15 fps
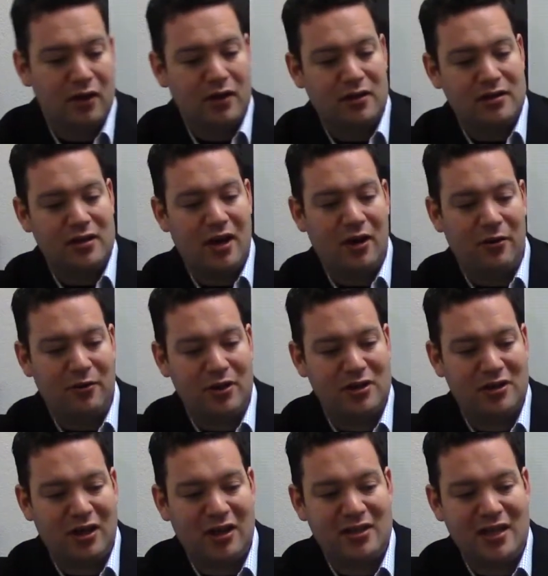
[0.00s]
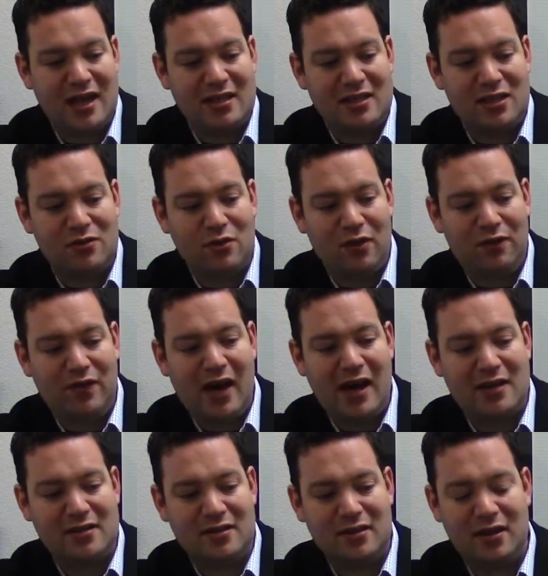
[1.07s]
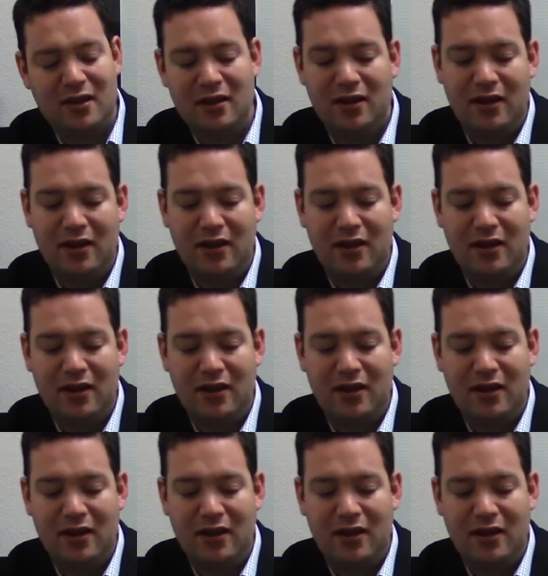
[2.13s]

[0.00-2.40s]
So we're just going to taste this real fast,